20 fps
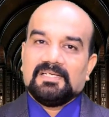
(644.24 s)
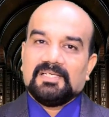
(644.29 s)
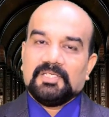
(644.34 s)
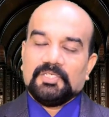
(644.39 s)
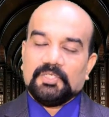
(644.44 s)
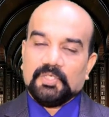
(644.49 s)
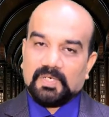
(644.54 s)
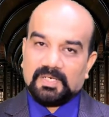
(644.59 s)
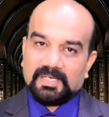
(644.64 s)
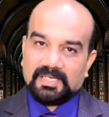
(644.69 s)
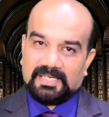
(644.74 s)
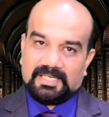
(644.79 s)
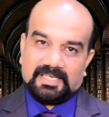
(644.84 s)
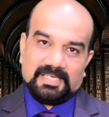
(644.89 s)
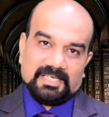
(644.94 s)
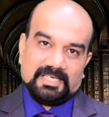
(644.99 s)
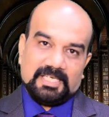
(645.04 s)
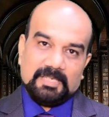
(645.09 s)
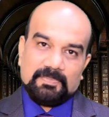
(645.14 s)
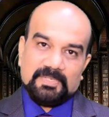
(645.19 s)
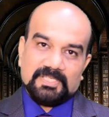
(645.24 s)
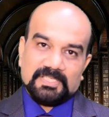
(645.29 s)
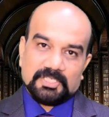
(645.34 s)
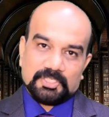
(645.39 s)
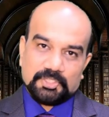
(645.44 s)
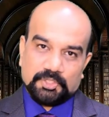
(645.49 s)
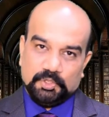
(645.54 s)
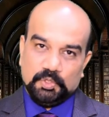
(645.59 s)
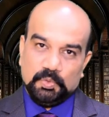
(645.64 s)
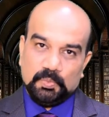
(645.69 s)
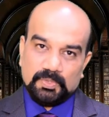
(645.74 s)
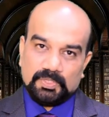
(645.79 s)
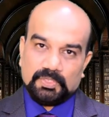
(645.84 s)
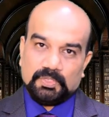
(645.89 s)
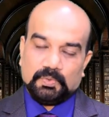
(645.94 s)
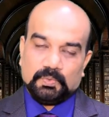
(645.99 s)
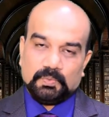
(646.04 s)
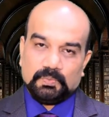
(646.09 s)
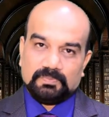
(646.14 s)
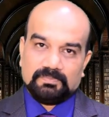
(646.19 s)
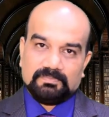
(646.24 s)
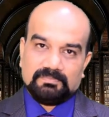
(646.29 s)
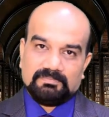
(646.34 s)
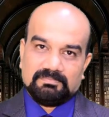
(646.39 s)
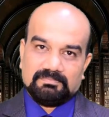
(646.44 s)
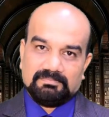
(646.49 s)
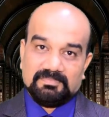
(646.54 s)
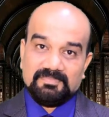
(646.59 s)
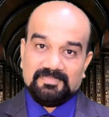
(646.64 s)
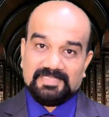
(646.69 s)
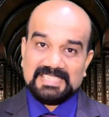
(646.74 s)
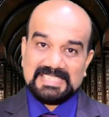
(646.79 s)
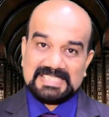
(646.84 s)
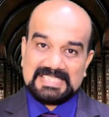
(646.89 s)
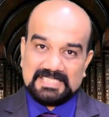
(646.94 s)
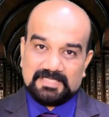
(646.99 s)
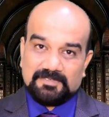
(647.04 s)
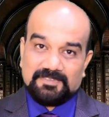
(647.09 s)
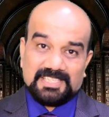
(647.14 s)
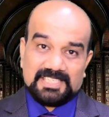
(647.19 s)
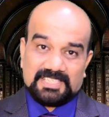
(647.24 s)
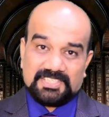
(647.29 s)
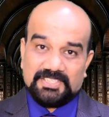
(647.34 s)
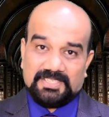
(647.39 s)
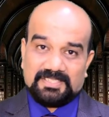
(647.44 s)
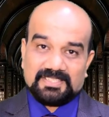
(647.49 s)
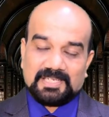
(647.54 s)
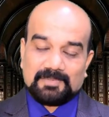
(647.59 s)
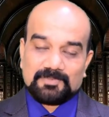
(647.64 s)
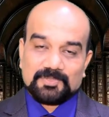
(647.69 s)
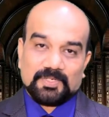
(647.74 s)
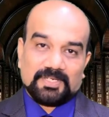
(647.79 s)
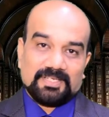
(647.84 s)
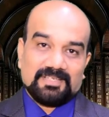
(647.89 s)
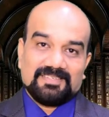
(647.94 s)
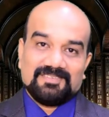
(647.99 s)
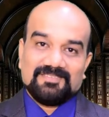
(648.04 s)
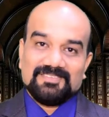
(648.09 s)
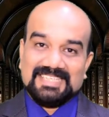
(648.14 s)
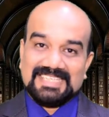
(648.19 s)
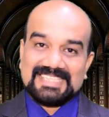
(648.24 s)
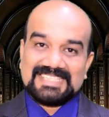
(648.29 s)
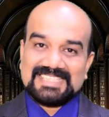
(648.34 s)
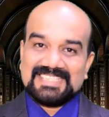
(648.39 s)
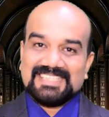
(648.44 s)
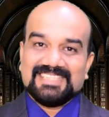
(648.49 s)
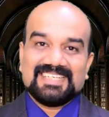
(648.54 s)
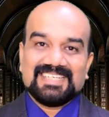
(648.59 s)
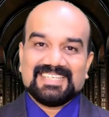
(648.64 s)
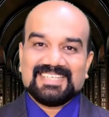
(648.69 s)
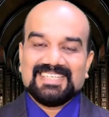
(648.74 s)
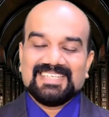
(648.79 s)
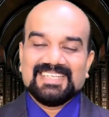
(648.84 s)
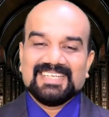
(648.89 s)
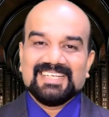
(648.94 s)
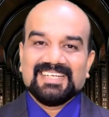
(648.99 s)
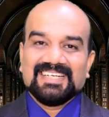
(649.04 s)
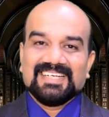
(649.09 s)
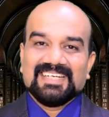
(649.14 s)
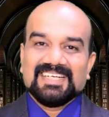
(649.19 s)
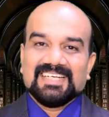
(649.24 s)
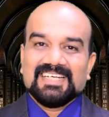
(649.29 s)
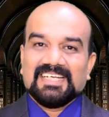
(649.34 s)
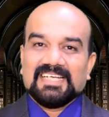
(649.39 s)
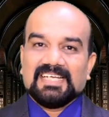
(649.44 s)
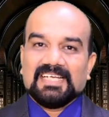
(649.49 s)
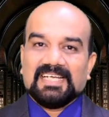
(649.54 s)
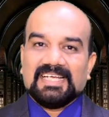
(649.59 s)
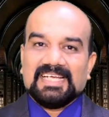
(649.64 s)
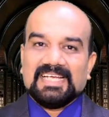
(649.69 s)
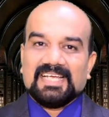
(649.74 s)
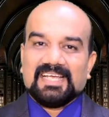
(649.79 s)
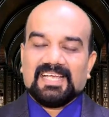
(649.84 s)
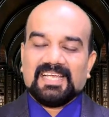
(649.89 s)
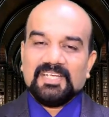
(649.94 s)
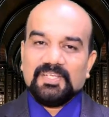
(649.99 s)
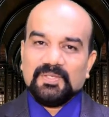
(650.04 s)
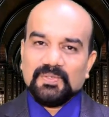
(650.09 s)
You're keeping the shoe with you, with the shit. And